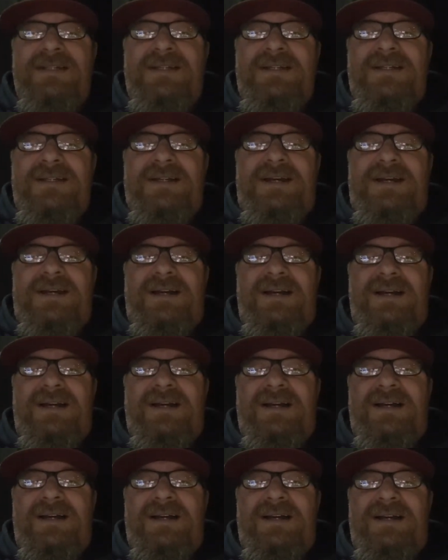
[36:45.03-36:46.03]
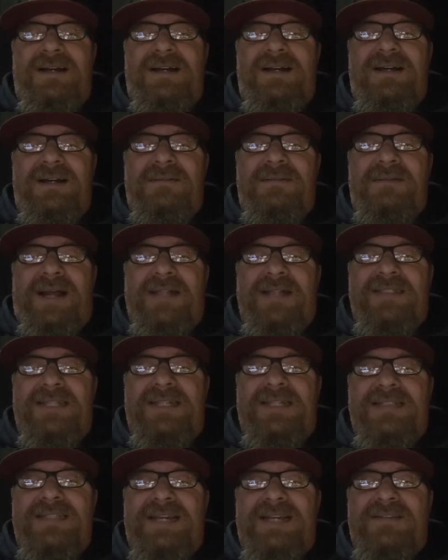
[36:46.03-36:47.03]
I
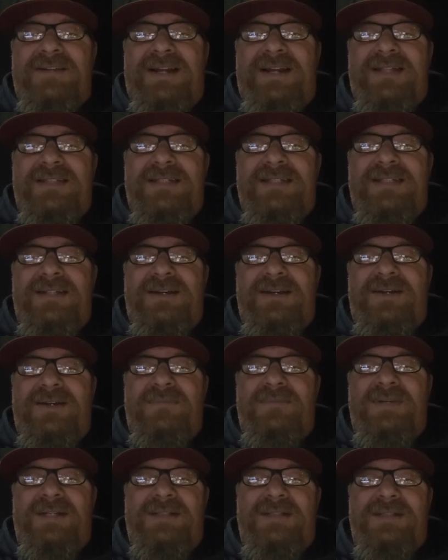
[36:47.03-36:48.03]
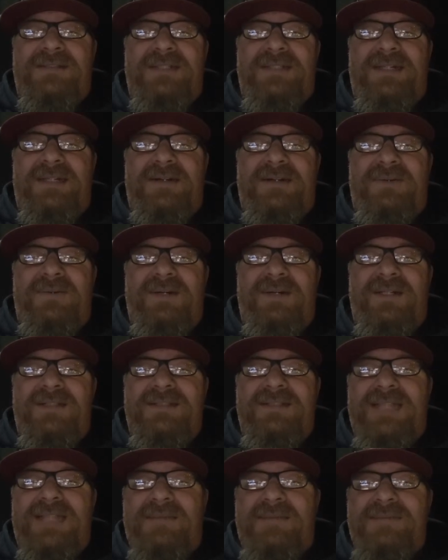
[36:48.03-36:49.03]
did, David, I did go, but
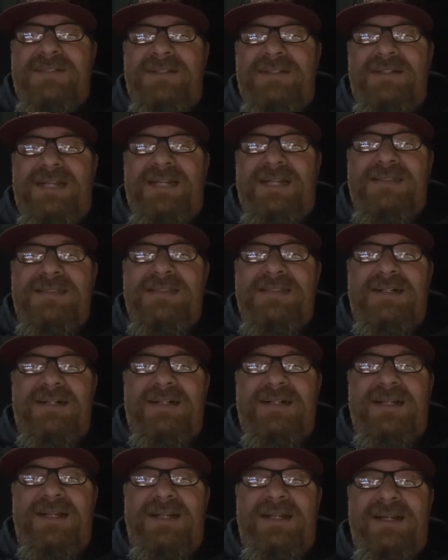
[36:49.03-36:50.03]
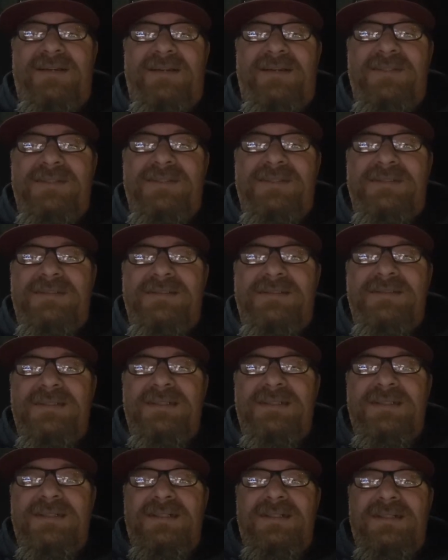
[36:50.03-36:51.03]
what's absolutely necessary and was
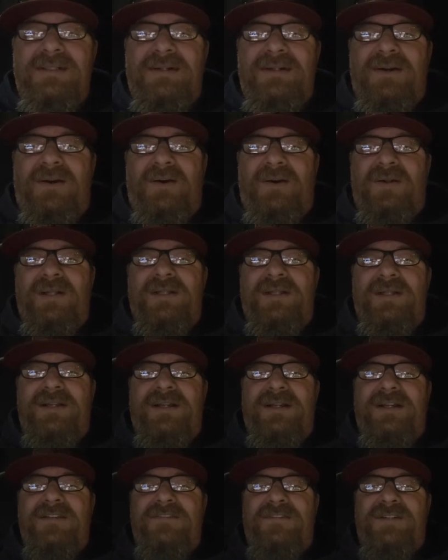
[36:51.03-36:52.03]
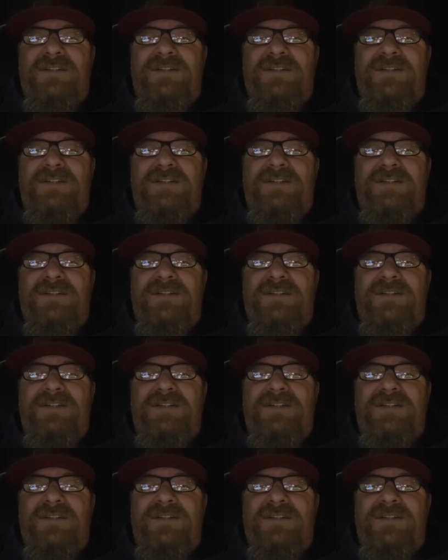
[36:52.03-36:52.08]
only looking for a